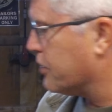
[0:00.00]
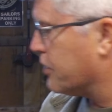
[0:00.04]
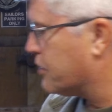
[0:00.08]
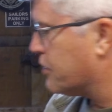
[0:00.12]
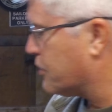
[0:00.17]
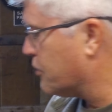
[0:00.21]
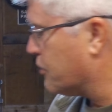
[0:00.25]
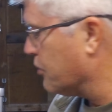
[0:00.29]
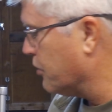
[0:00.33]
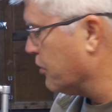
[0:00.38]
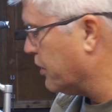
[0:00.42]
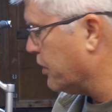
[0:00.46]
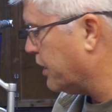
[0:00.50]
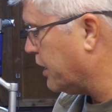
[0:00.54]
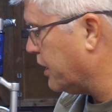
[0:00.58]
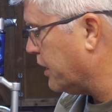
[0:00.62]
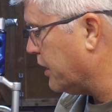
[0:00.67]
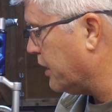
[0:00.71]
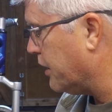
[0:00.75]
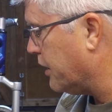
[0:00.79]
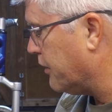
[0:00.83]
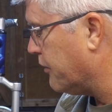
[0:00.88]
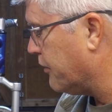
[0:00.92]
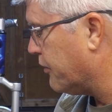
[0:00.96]
to screw it
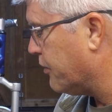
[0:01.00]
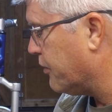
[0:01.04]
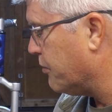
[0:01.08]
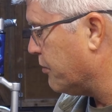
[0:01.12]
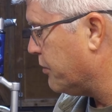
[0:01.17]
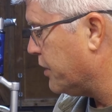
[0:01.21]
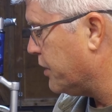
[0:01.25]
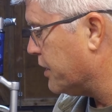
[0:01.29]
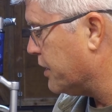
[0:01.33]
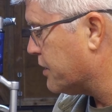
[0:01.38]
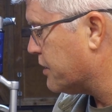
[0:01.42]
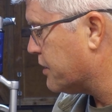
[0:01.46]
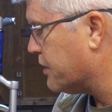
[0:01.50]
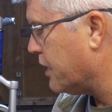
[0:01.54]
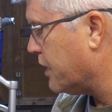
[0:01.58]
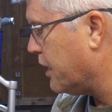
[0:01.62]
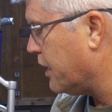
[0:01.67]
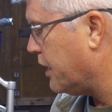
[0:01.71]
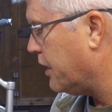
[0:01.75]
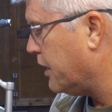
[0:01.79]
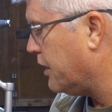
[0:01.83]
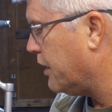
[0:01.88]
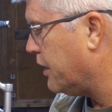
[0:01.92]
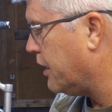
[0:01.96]
in from this
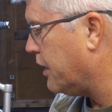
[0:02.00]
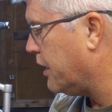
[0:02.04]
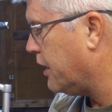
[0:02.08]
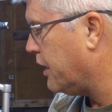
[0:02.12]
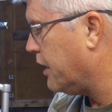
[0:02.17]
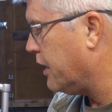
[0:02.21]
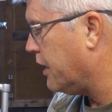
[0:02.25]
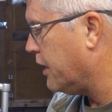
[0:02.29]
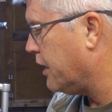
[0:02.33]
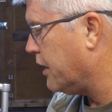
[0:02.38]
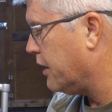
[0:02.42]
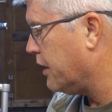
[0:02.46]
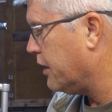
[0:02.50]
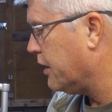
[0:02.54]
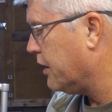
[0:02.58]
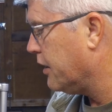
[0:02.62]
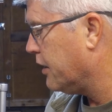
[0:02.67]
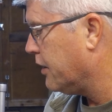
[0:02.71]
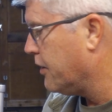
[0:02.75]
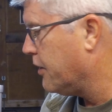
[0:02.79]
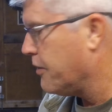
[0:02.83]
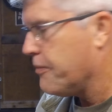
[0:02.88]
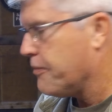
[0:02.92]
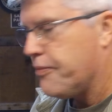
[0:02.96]
side. And
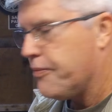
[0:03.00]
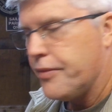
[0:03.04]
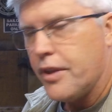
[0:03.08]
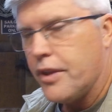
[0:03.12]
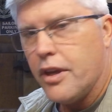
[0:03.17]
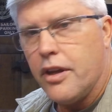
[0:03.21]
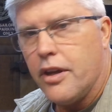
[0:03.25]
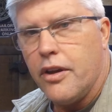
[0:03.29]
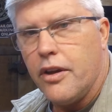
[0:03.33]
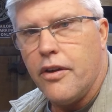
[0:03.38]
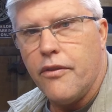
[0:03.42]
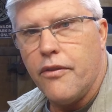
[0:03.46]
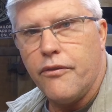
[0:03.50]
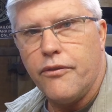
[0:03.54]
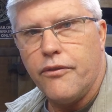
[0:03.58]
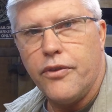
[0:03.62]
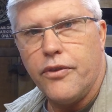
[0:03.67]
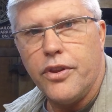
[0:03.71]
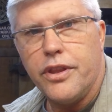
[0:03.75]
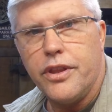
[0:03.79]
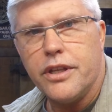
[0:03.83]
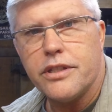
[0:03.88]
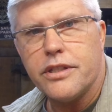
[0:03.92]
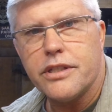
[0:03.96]
for
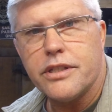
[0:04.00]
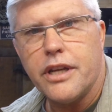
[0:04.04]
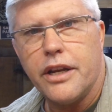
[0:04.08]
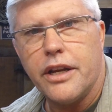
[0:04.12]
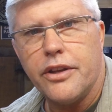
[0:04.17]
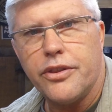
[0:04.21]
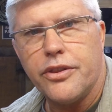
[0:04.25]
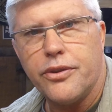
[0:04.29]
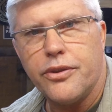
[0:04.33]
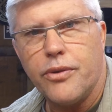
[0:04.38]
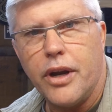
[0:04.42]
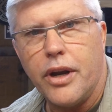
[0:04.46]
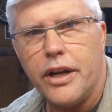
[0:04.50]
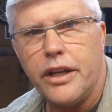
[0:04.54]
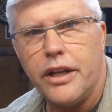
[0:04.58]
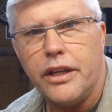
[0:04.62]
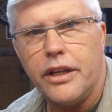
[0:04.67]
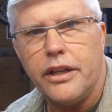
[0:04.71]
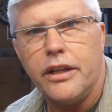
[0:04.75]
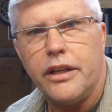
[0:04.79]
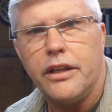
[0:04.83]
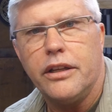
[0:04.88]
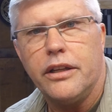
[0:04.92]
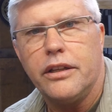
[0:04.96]
this kind of
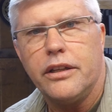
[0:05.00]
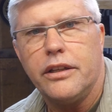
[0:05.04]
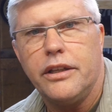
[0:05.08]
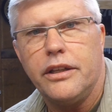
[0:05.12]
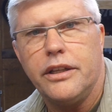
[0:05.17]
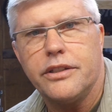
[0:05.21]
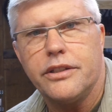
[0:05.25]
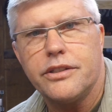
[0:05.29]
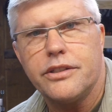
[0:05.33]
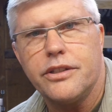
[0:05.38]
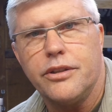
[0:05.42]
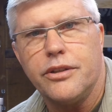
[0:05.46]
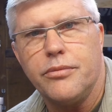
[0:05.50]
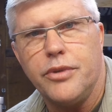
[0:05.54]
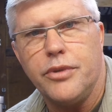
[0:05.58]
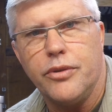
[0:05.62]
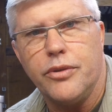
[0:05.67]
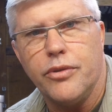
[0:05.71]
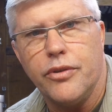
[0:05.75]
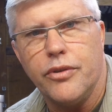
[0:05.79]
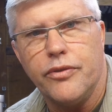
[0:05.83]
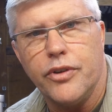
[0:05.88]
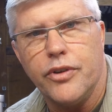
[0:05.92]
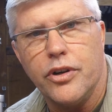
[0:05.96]
threading, it's going to be
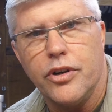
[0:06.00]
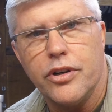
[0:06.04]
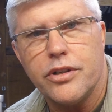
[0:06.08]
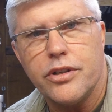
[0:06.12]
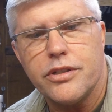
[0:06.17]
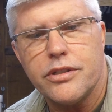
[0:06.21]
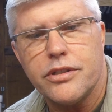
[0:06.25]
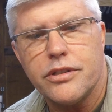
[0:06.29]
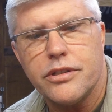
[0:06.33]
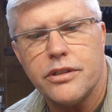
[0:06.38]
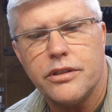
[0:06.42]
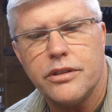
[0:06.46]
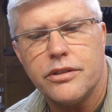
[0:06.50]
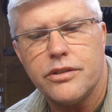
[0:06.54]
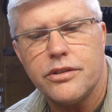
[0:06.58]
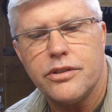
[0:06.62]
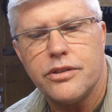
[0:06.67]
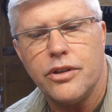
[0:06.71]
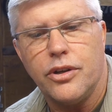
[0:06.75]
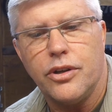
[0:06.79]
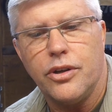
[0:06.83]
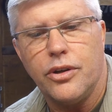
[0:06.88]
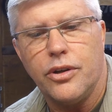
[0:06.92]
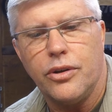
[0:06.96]
reverse.
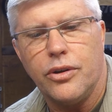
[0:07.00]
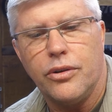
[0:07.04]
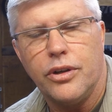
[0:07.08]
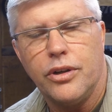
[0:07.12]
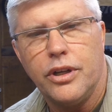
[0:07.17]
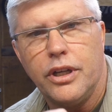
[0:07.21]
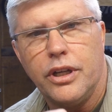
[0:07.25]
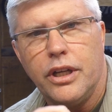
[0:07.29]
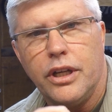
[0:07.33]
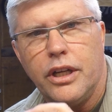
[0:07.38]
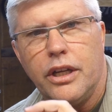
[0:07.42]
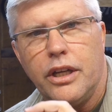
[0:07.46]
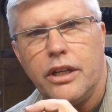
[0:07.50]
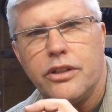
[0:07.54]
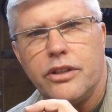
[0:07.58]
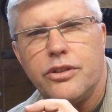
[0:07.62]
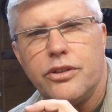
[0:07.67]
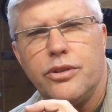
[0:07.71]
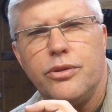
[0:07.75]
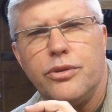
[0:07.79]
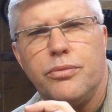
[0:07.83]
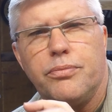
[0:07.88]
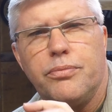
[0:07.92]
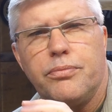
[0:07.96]
So
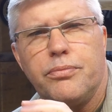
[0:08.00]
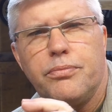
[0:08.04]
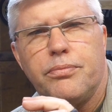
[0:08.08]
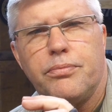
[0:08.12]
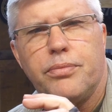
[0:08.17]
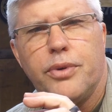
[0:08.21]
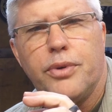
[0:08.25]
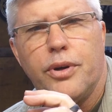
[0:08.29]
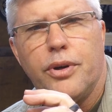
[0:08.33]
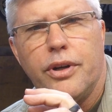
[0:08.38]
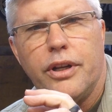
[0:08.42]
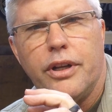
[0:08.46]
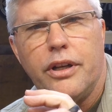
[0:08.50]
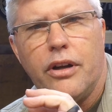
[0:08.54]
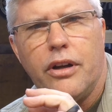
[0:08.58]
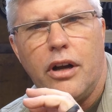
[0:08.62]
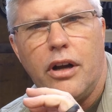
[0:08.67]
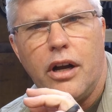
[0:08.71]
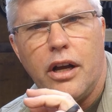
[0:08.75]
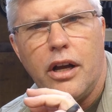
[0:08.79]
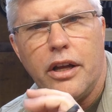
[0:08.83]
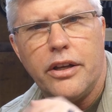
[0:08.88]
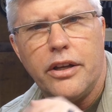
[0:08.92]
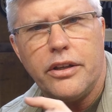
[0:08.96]
to put it
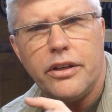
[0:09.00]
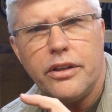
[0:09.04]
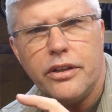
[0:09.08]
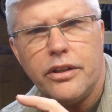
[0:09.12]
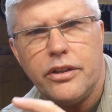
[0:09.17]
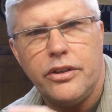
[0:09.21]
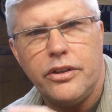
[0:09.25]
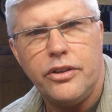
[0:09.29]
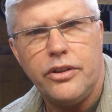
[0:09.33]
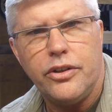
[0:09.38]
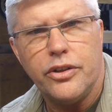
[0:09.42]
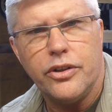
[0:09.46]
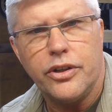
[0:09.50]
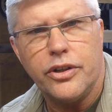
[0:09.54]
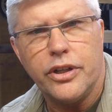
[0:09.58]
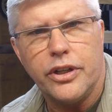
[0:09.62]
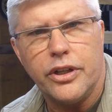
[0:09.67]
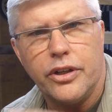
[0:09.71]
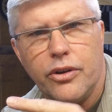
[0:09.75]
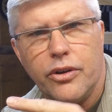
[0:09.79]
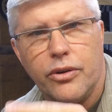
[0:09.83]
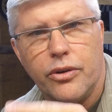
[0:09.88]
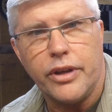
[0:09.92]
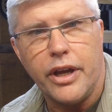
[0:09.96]
on, you're going to
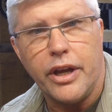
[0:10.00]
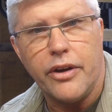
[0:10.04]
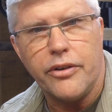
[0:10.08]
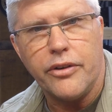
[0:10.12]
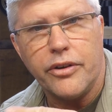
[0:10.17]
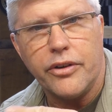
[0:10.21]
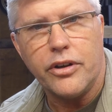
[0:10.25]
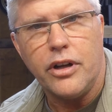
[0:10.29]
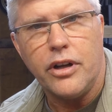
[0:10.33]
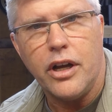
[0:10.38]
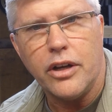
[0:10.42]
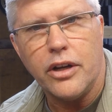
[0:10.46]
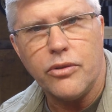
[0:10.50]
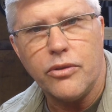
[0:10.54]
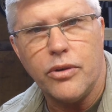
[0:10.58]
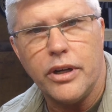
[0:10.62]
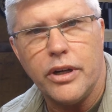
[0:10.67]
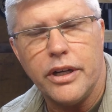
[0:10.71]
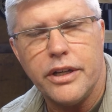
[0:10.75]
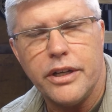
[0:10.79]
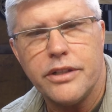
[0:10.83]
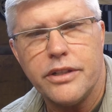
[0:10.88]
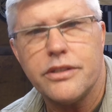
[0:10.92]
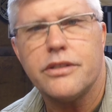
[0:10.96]
go
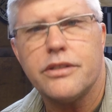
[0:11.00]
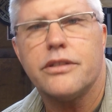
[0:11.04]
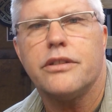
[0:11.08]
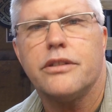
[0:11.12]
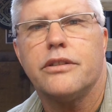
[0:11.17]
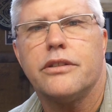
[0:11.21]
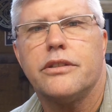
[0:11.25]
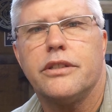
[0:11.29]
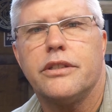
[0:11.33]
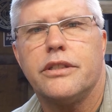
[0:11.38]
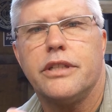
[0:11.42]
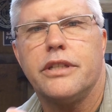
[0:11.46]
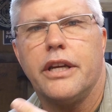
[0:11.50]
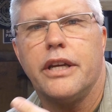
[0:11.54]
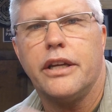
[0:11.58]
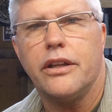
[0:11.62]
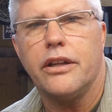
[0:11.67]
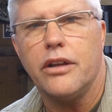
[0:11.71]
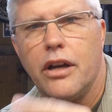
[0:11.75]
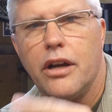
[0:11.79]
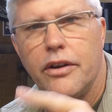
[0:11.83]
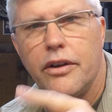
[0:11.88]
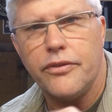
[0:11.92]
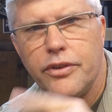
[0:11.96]
counterclockwise. To take it
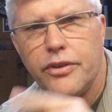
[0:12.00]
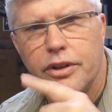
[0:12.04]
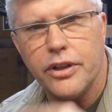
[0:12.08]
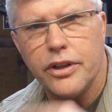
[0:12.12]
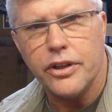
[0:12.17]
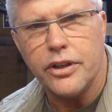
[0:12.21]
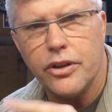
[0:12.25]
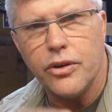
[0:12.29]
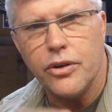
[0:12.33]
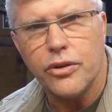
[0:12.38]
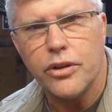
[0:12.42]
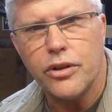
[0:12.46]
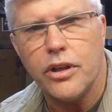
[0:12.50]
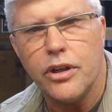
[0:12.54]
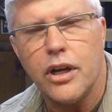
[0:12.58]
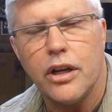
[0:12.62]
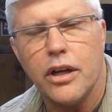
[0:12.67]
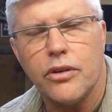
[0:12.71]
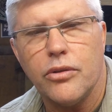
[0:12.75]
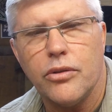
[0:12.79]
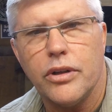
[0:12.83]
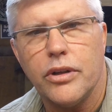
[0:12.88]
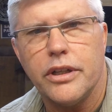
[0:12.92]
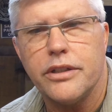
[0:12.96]
off, you're going to go
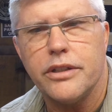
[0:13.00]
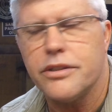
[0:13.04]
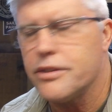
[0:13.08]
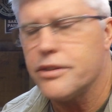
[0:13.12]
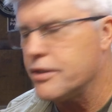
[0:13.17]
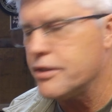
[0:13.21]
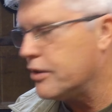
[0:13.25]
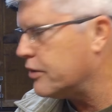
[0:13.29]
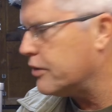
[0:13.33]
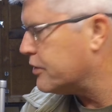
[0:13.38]
clockwise. So